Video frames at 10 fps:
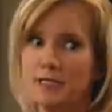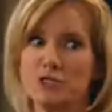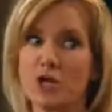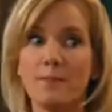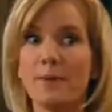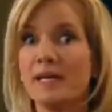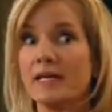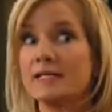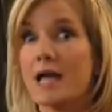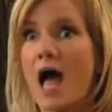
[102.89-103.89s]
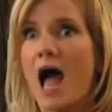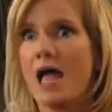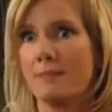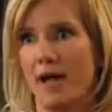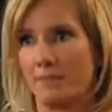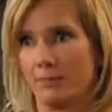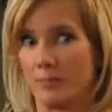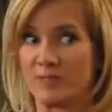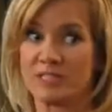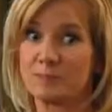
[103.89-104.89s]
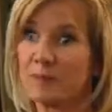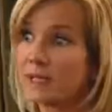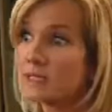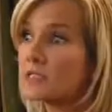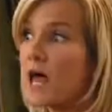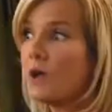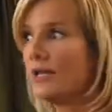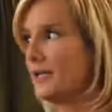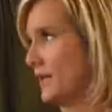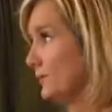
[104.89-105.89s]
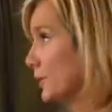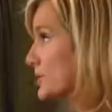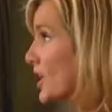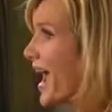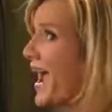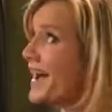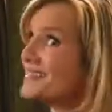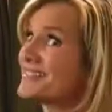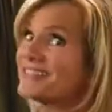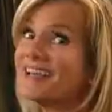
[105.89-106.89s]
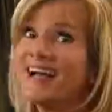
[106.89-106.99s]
Jump in any time. I'm purposely speaking slowly to give you a chance.